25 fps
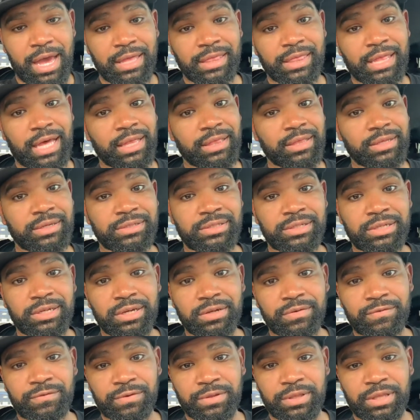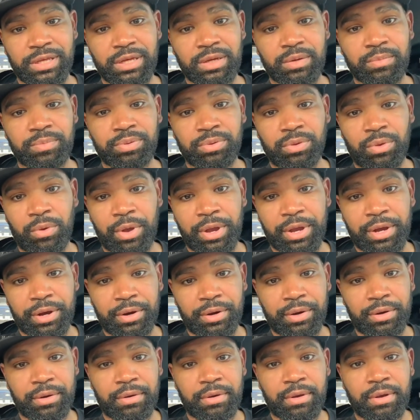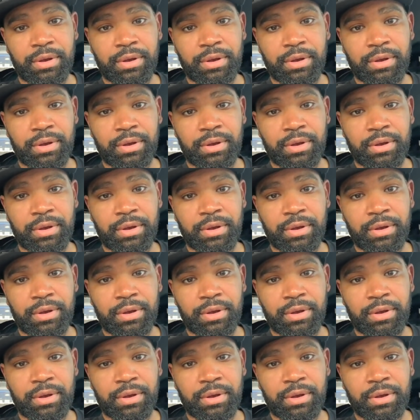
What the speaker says: That looks good for the employer,